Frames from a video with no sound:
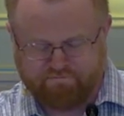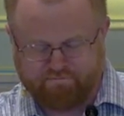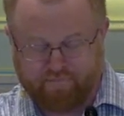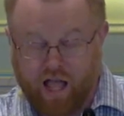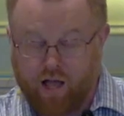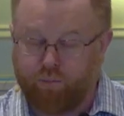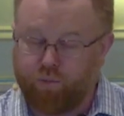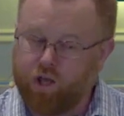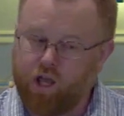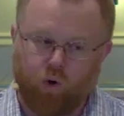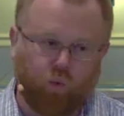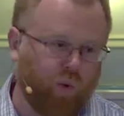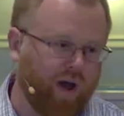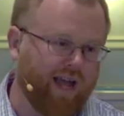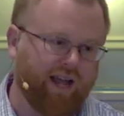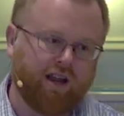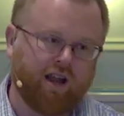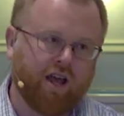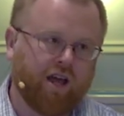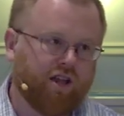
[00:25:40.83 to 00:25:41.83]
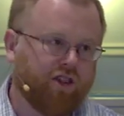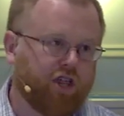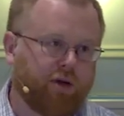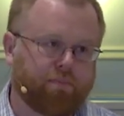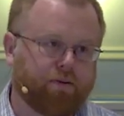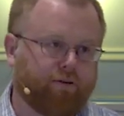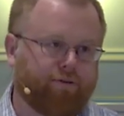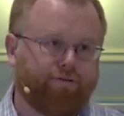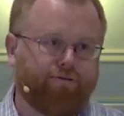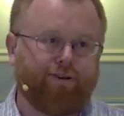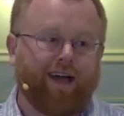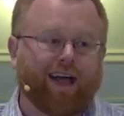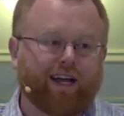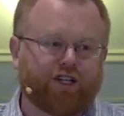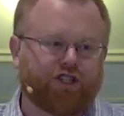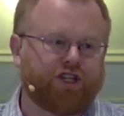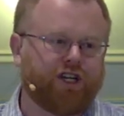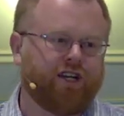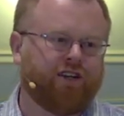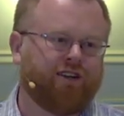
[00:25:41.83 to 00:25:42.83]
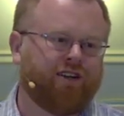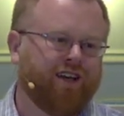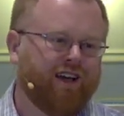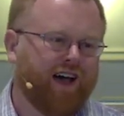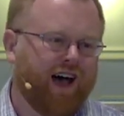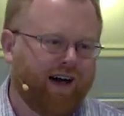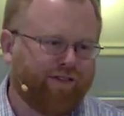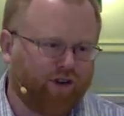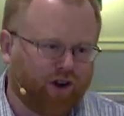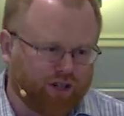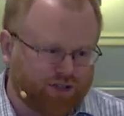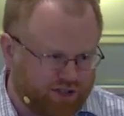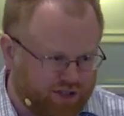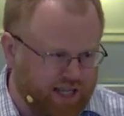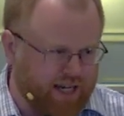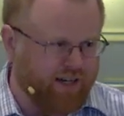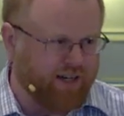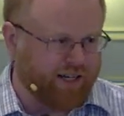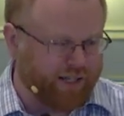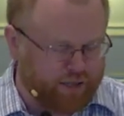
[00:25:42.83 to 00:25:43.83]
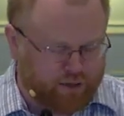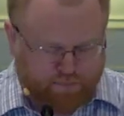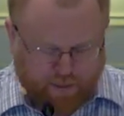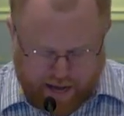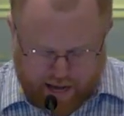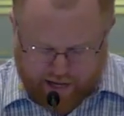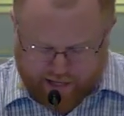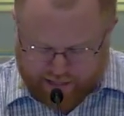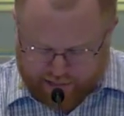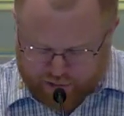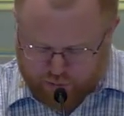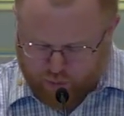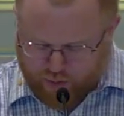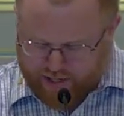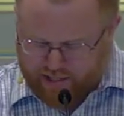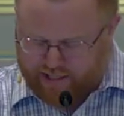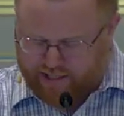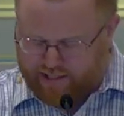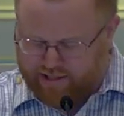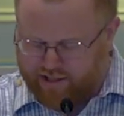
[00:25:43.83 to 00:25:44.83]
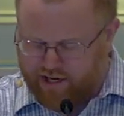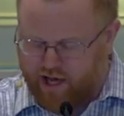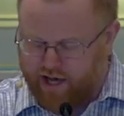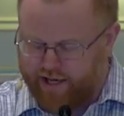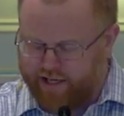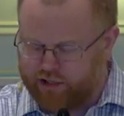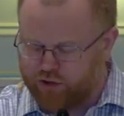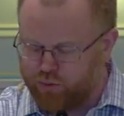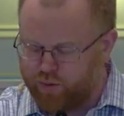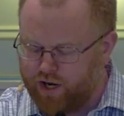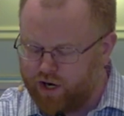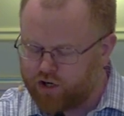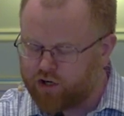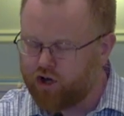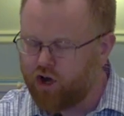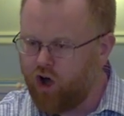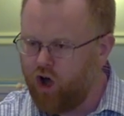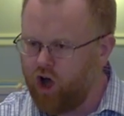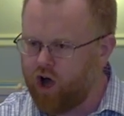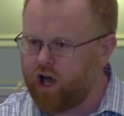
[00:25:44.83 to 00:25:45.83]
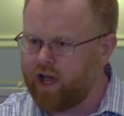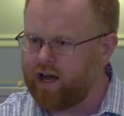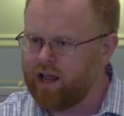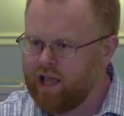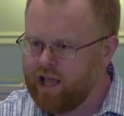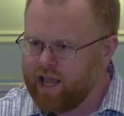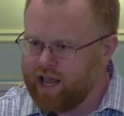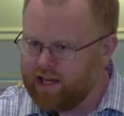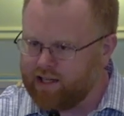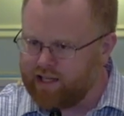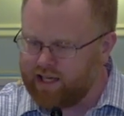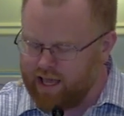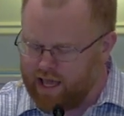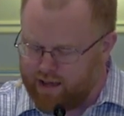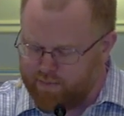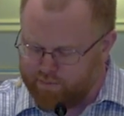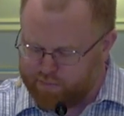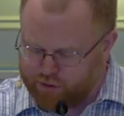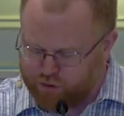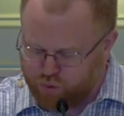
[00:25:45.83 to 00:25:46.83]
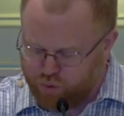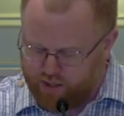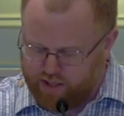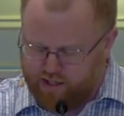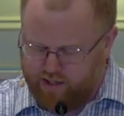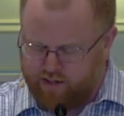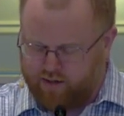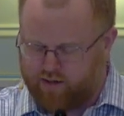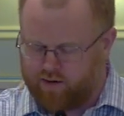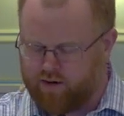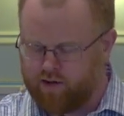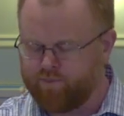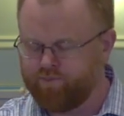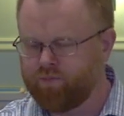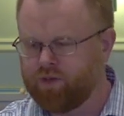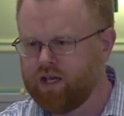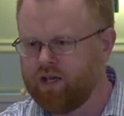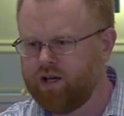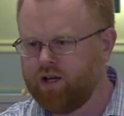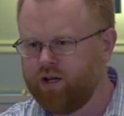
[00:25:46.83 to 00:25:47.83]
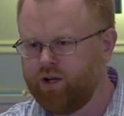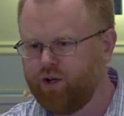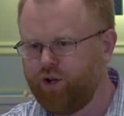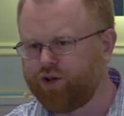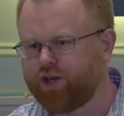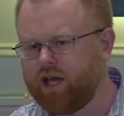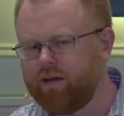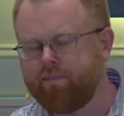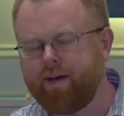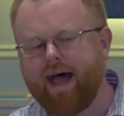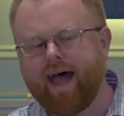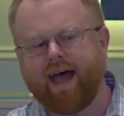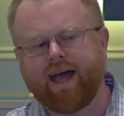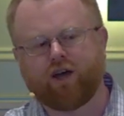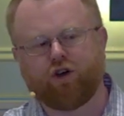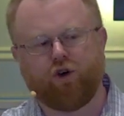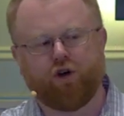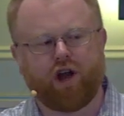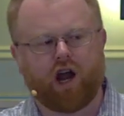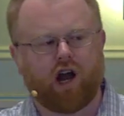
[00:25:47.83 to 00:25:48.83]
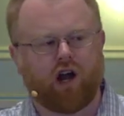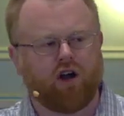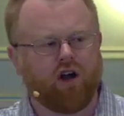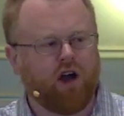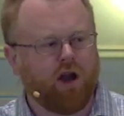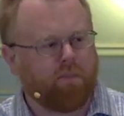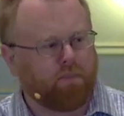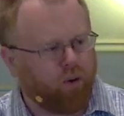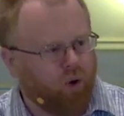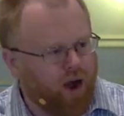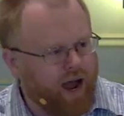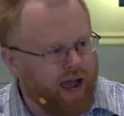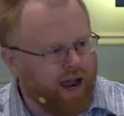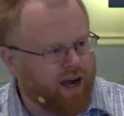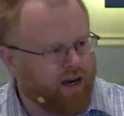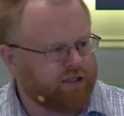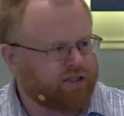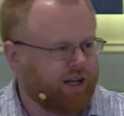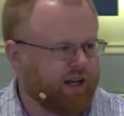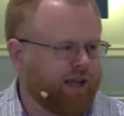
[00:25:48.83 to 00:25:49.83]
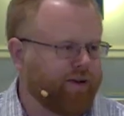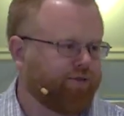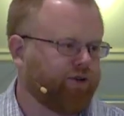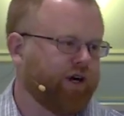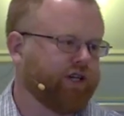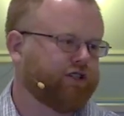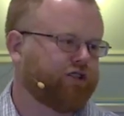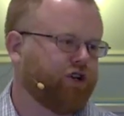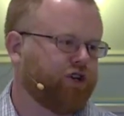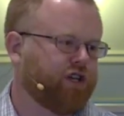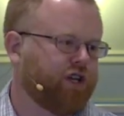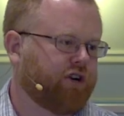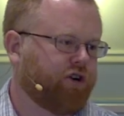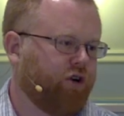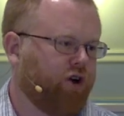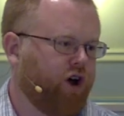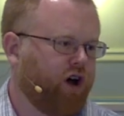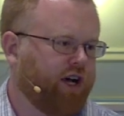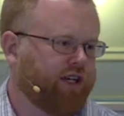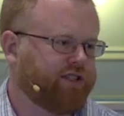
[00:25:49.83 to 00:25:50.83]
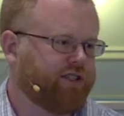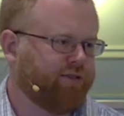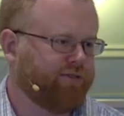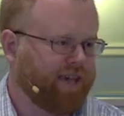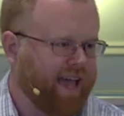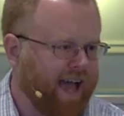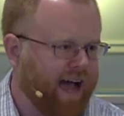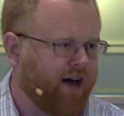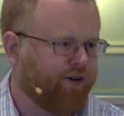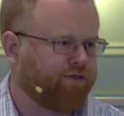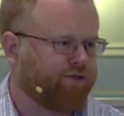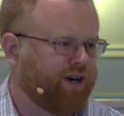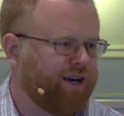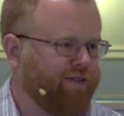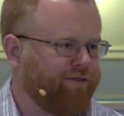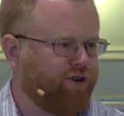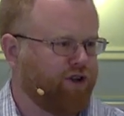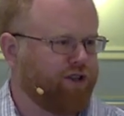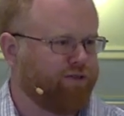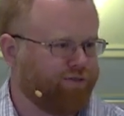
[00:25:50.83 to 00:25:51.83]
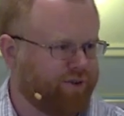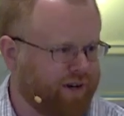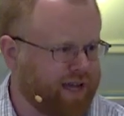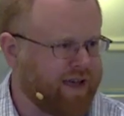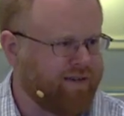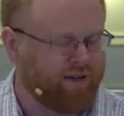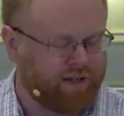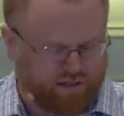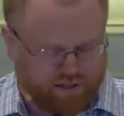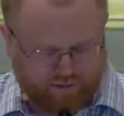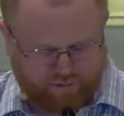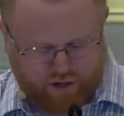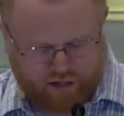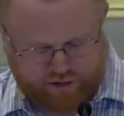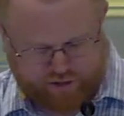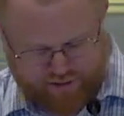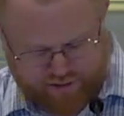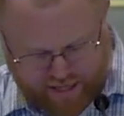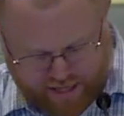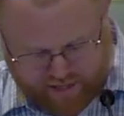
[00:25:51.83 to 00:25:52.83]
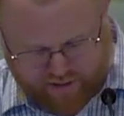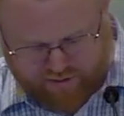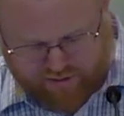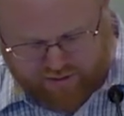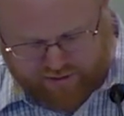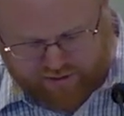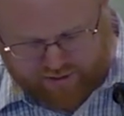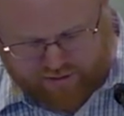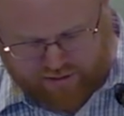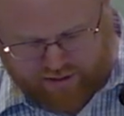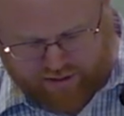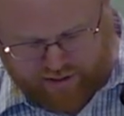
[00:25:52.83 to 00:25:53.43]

and we await the perfection of our sinless bodies when He does, we are caught in the in between. Looking back on our prior deliverance on the cross of Calvary for the forgiveness of our sins,